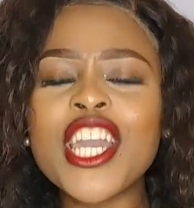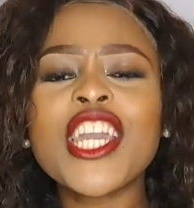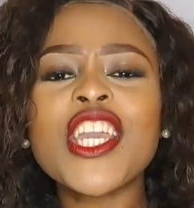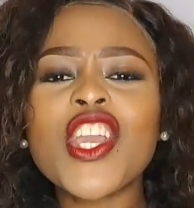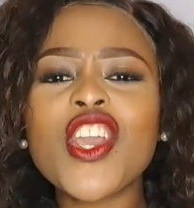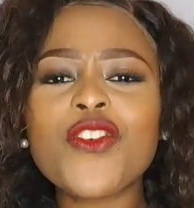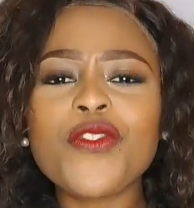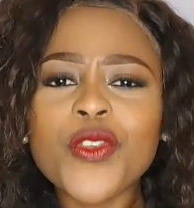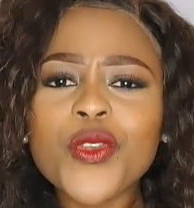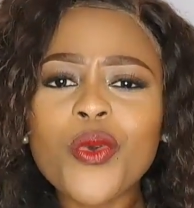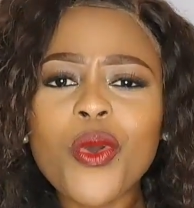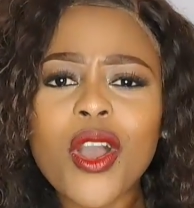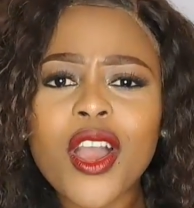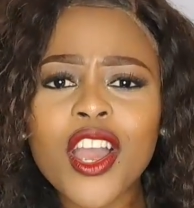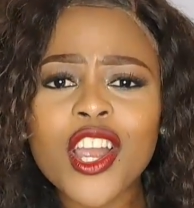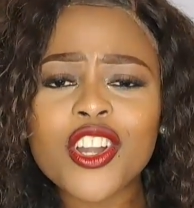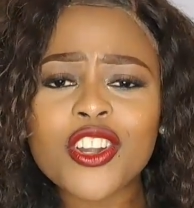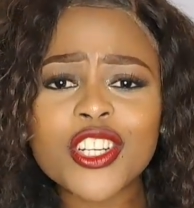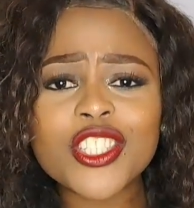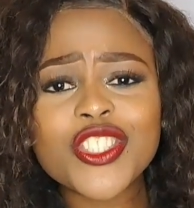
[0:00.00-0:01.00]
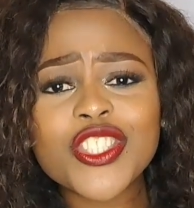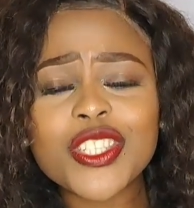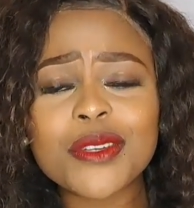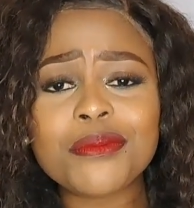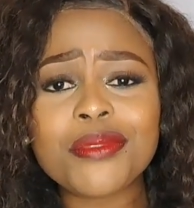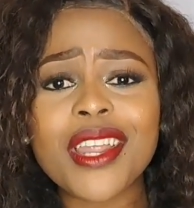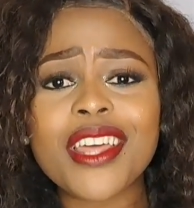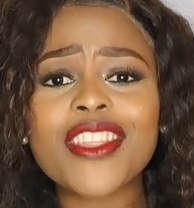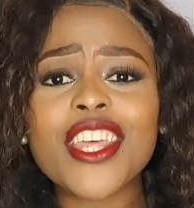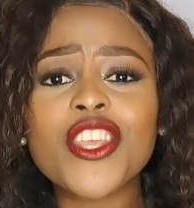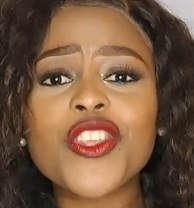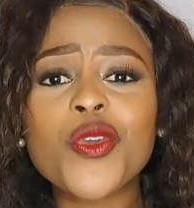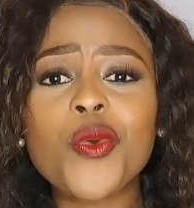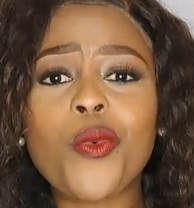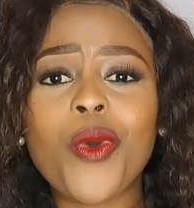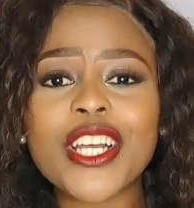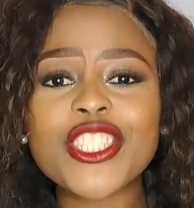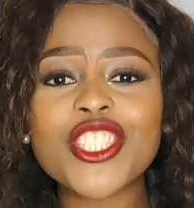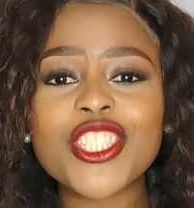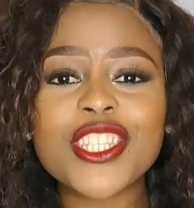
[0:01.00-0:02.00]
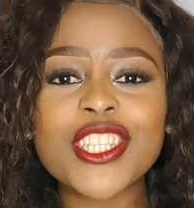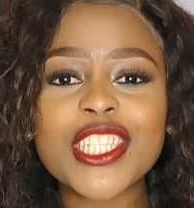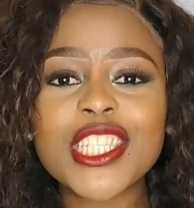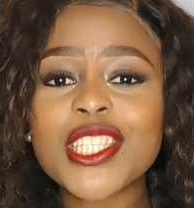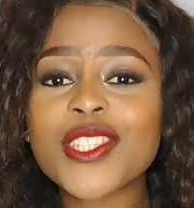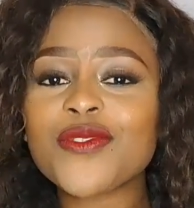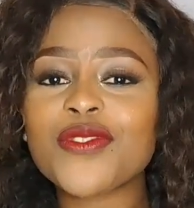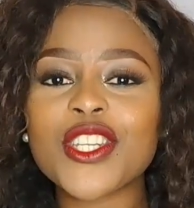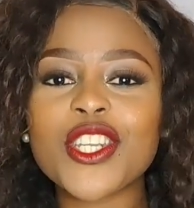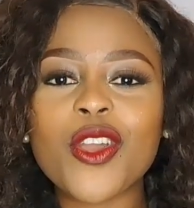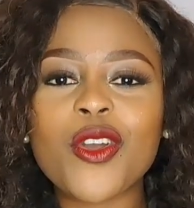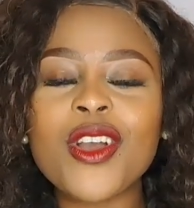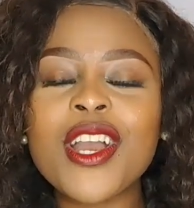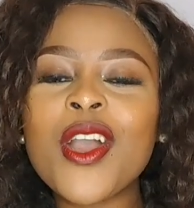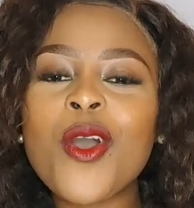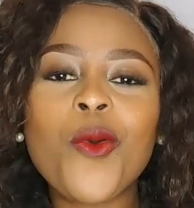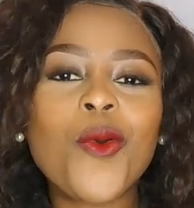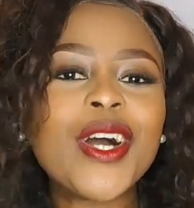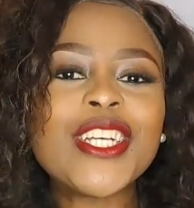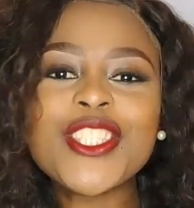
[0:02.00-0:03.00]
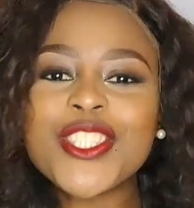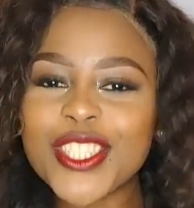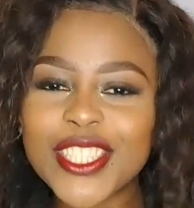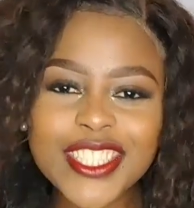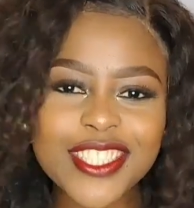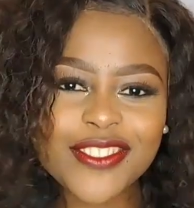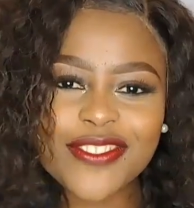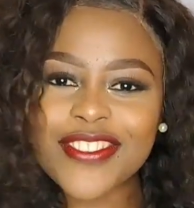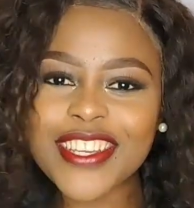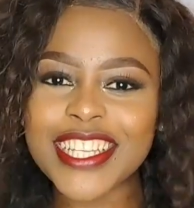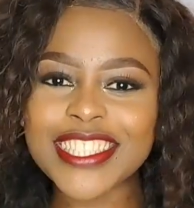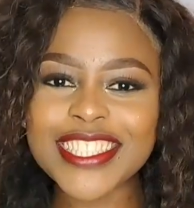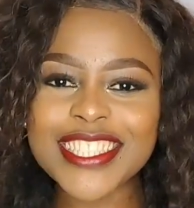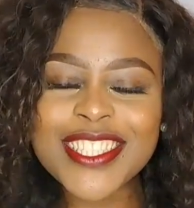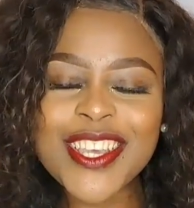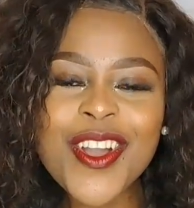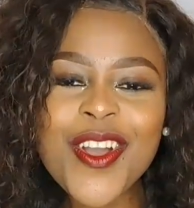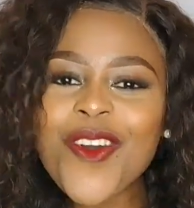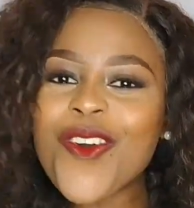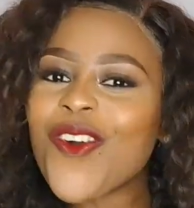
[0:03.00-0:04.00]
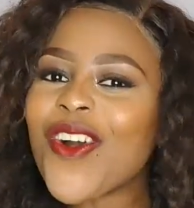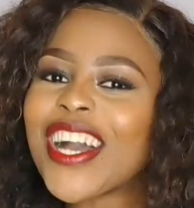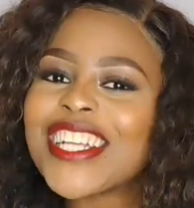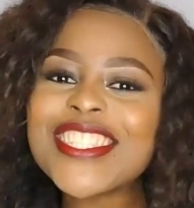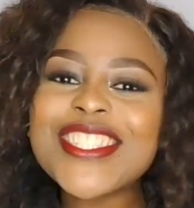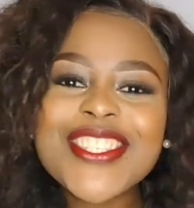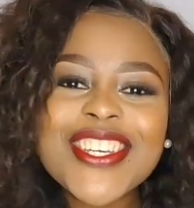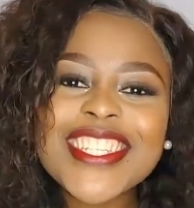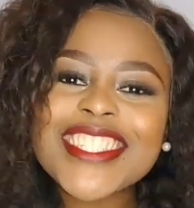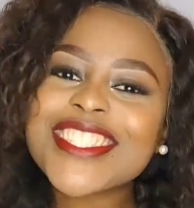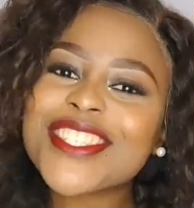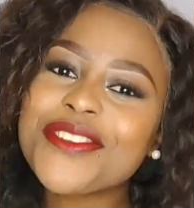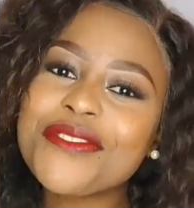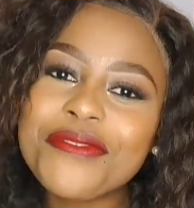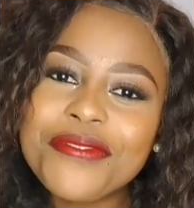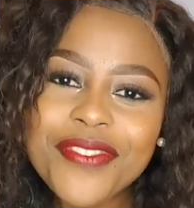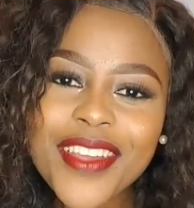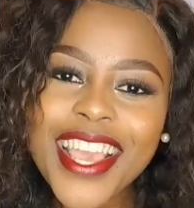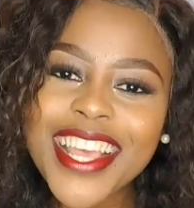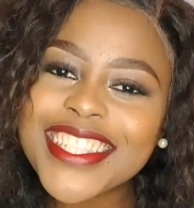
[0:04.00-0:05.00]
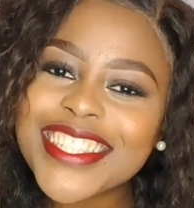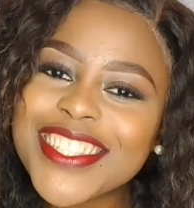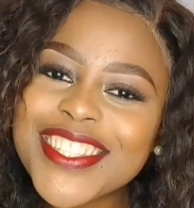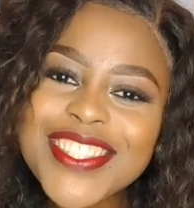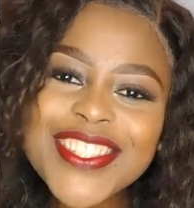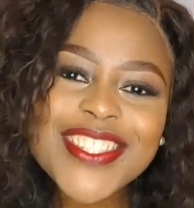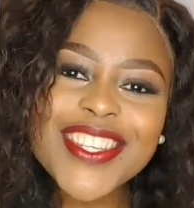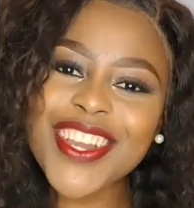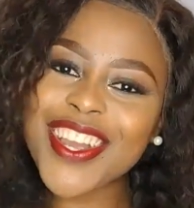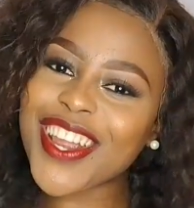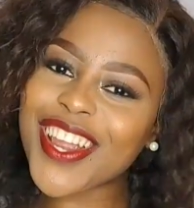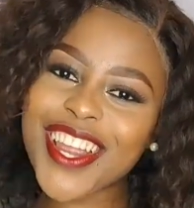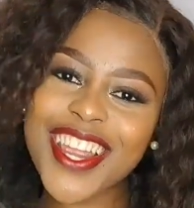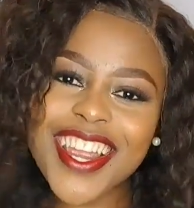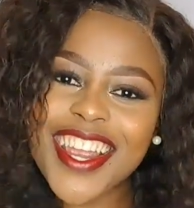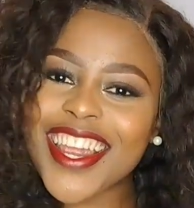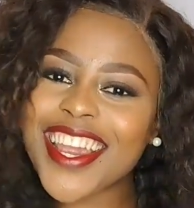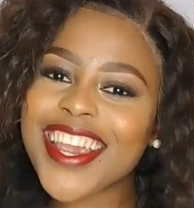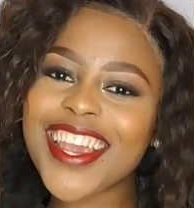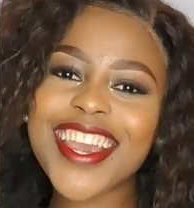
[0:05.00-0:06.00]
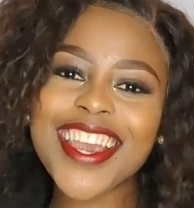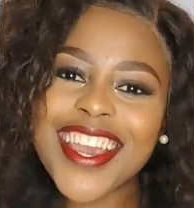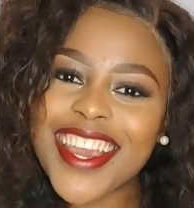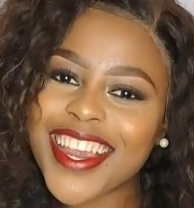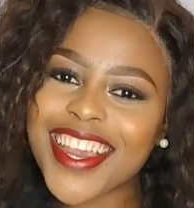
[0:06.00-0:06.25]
If you are a Christian brother and you're watching this video, what's your defense? What's your defense, sir?